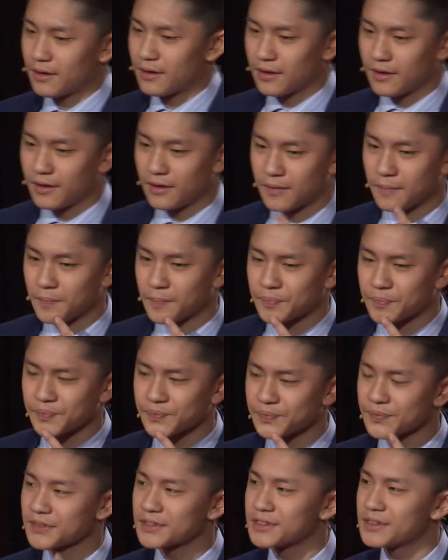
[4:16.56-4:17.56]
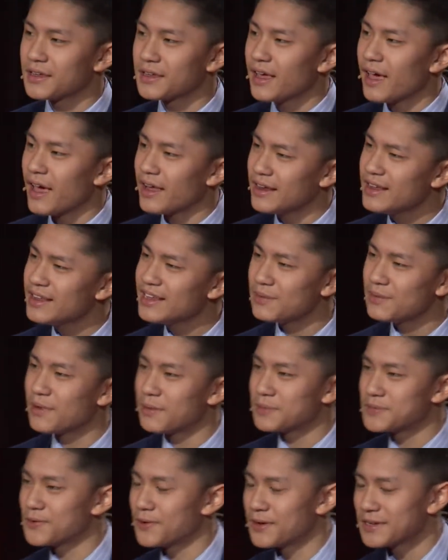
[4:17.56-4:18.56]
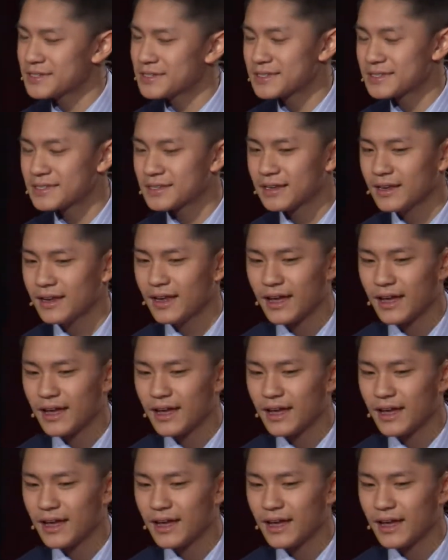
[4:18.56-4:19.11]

And he came up to us,